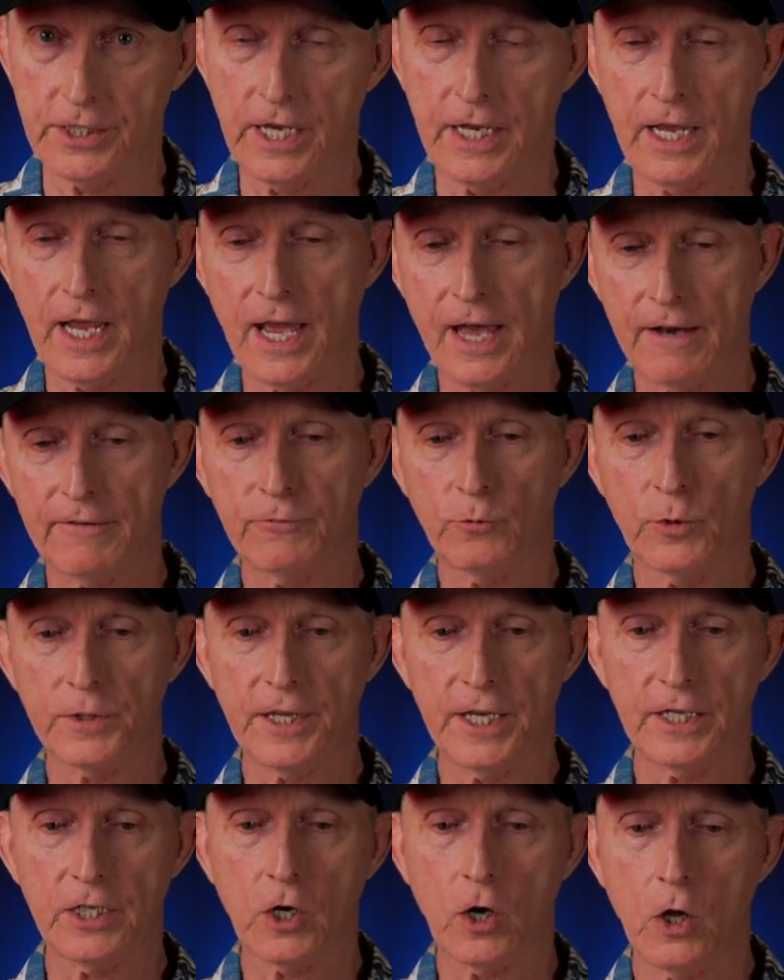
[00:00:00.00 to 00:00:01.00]
They have what
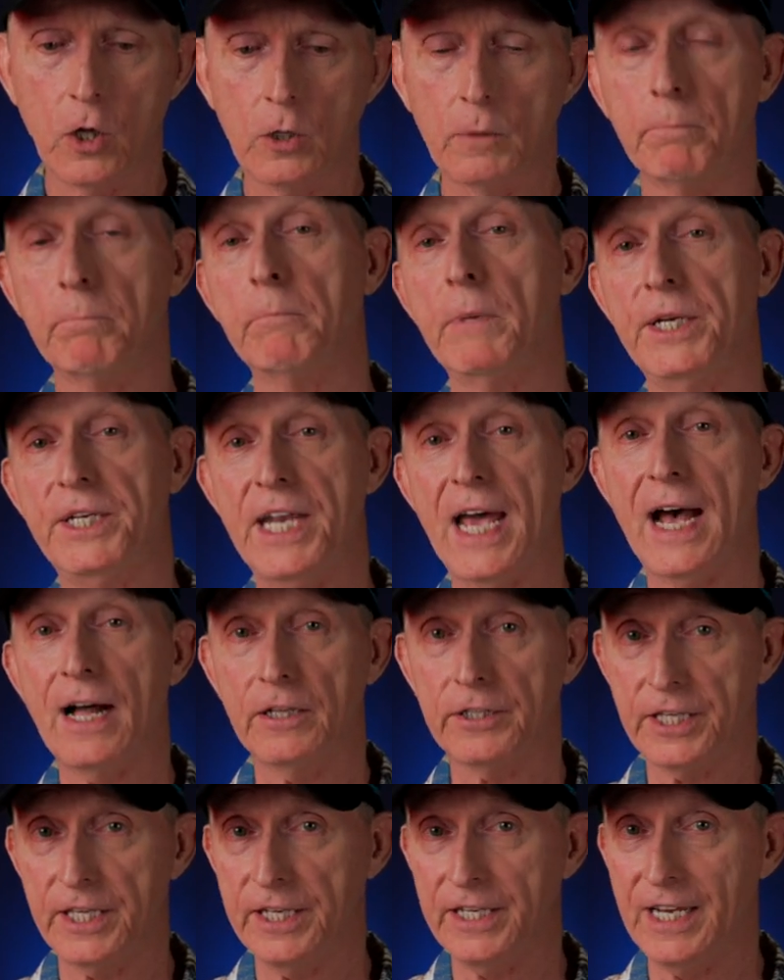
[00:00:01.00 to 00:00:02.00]
they call
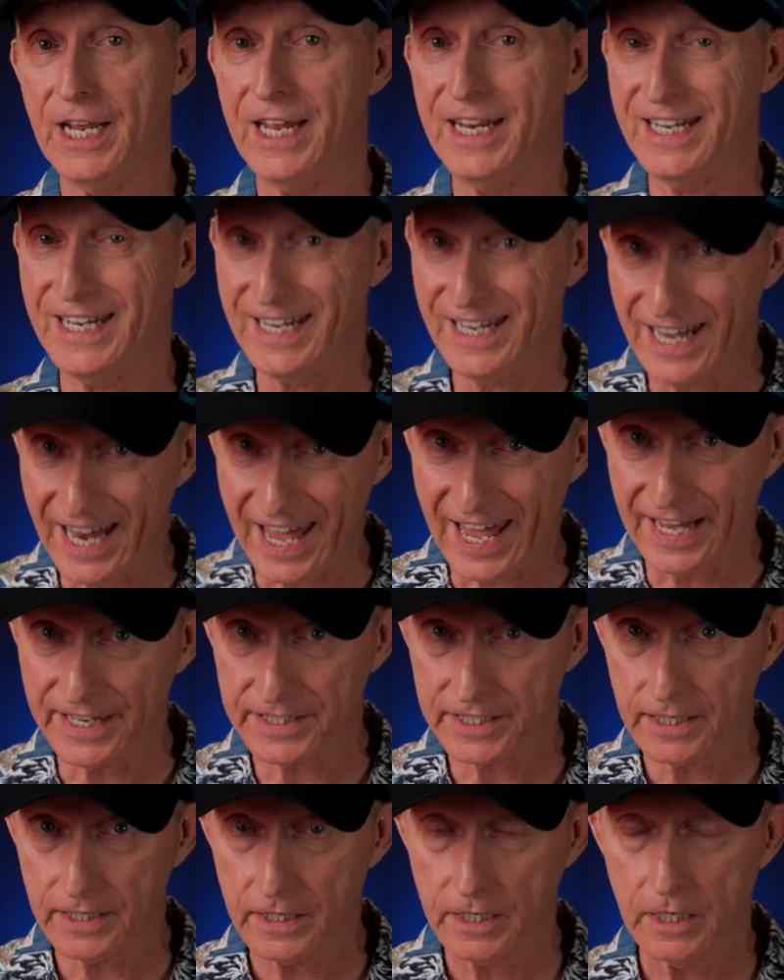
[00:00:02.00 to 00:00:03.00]
medallion
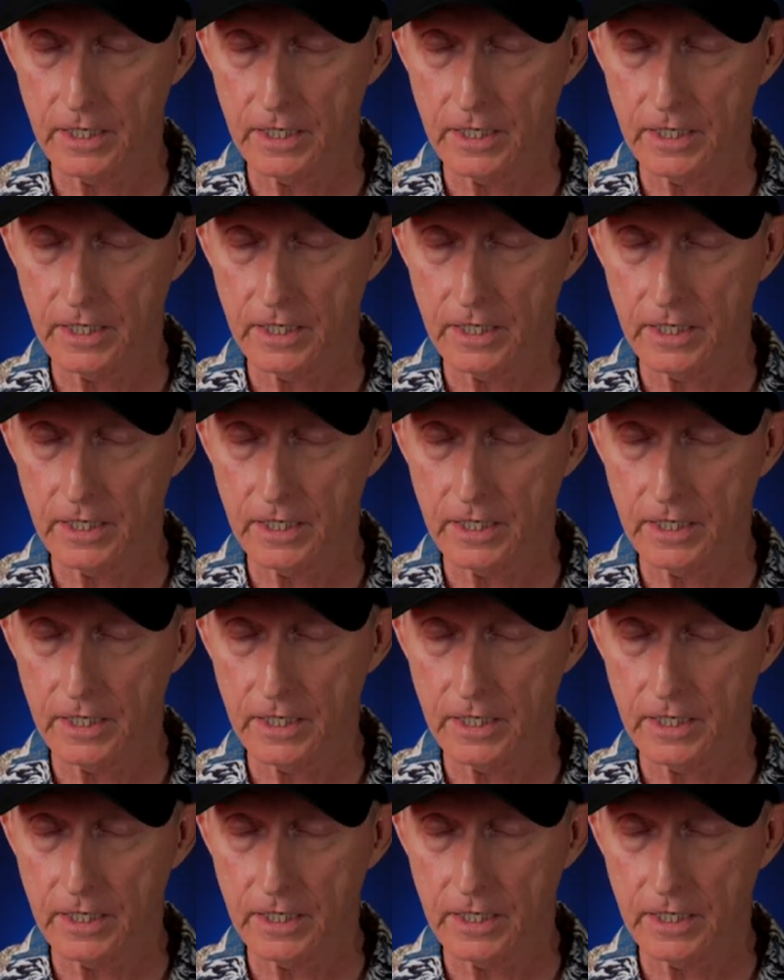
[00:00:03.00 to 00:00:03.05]
net,